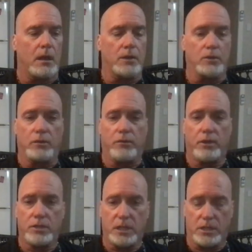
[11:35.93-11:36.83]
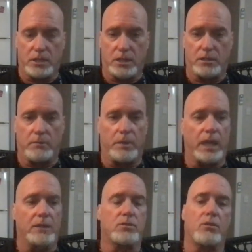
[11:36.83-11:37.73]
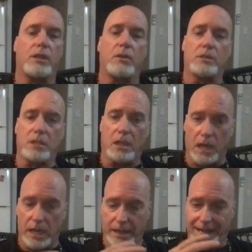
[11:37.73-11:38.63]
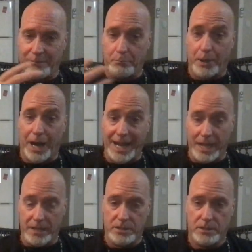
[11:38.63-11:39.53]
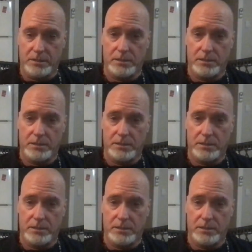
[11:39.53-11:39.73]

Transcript: university system, and so there is a lot of that bias.